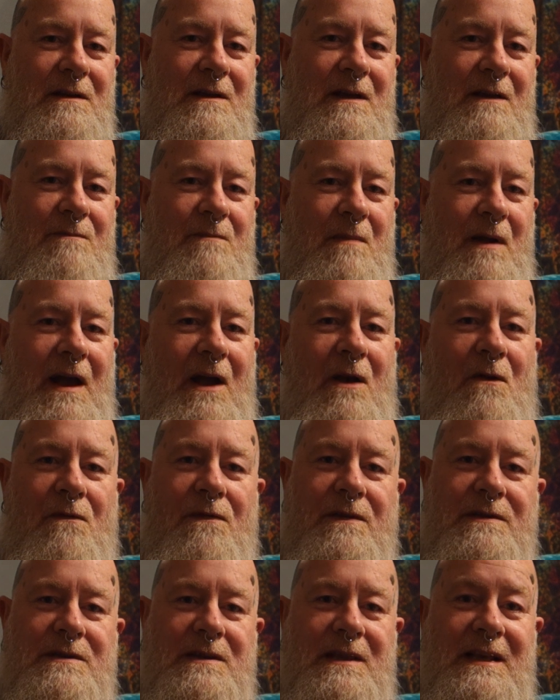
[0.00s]
If my
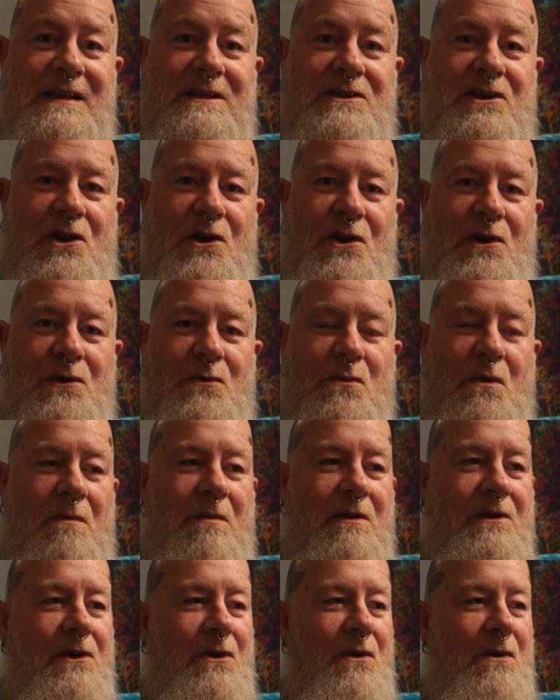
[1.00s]
health is this good, what am
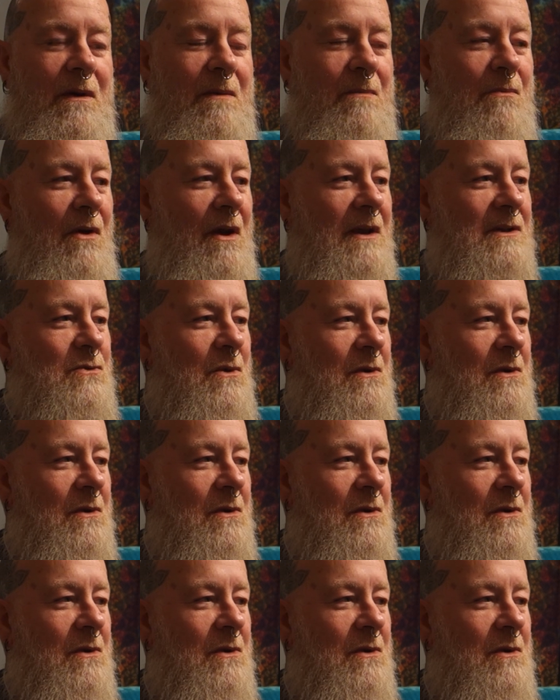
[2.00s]
I doing in bricks?